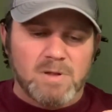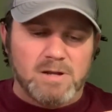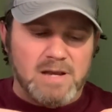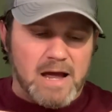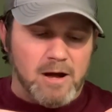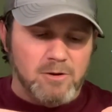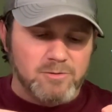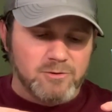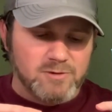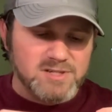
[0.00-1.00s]
Now,
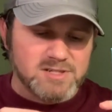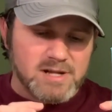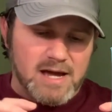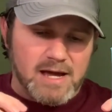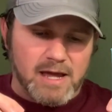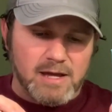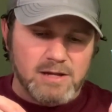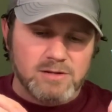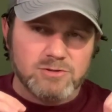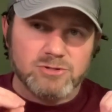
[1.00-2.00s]
the reason
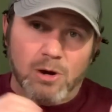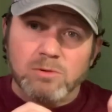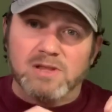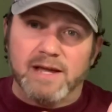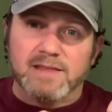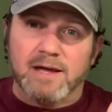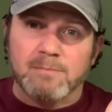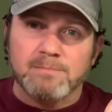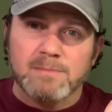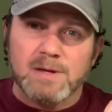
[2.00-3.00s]
I don't like
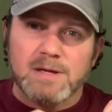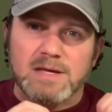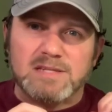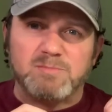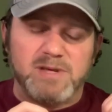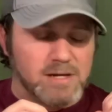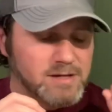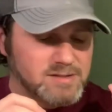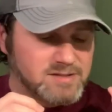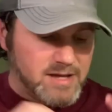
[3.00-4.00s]
them is
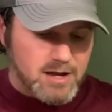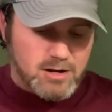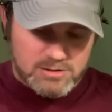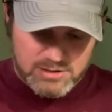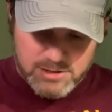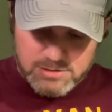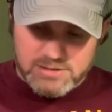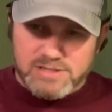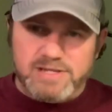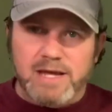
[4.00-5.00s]
because they are
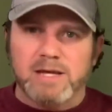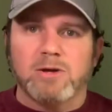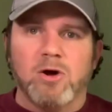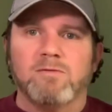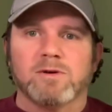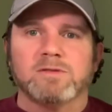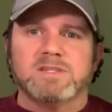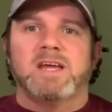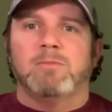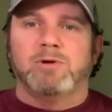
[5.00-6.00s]
literally taking over the
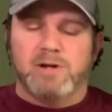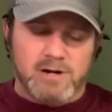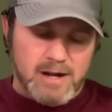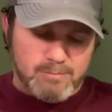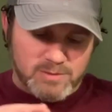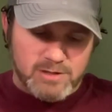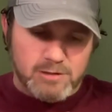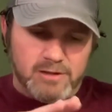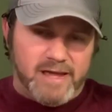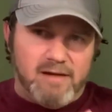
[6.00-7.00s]
table here and I'm
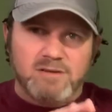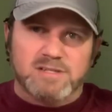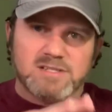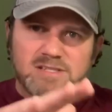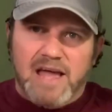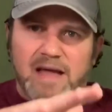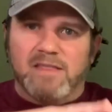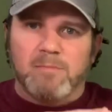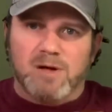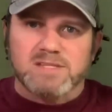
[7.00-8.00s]
literally having to stack
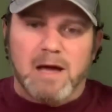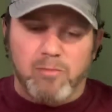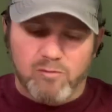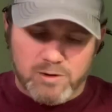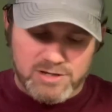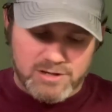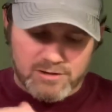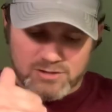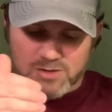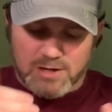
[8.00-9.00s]
them on top of one
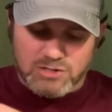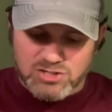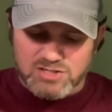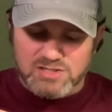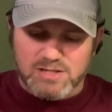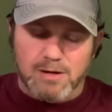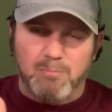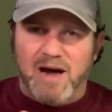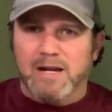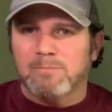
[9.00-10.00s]
another so I can just see the
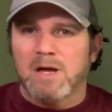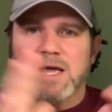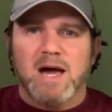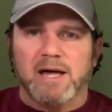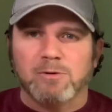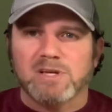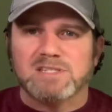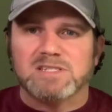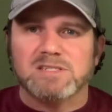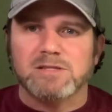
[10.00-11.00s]
bottom. I don't get
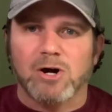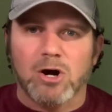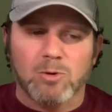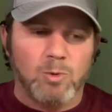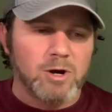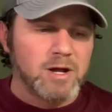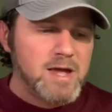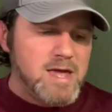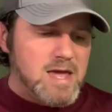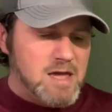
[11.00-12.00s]
to see the artwork.
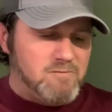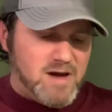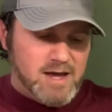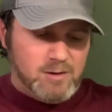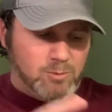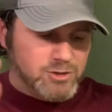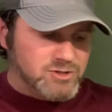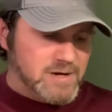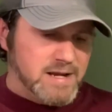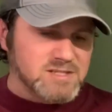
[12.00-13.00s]
If I were to
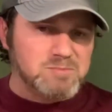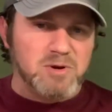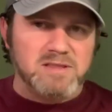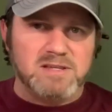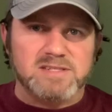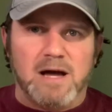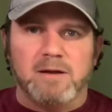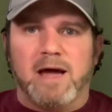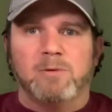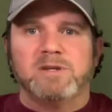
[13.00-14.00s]
try and spread these
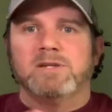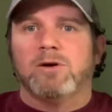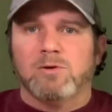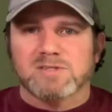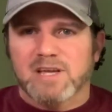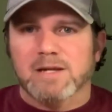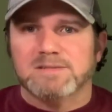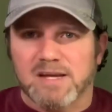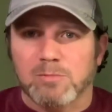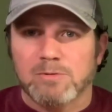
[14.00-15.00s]
out, I would need a whole second
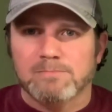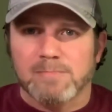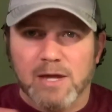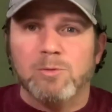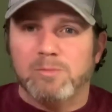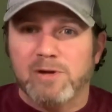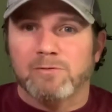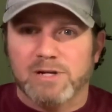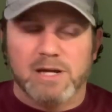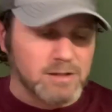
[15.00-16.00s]
table. It would be
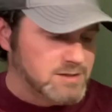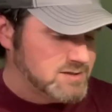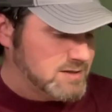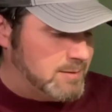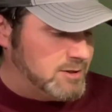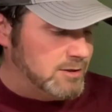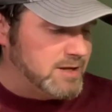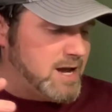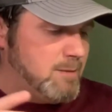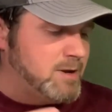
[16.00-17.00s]
ridiculous. I mean, look
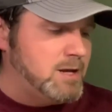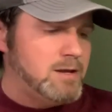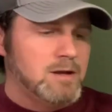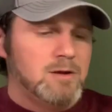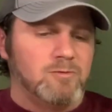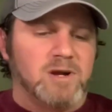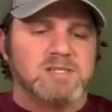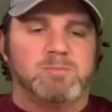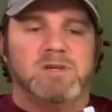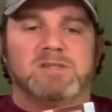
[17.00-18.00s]
at how many
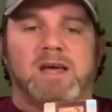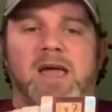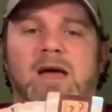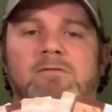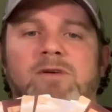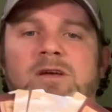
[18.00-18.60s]
recipes I have.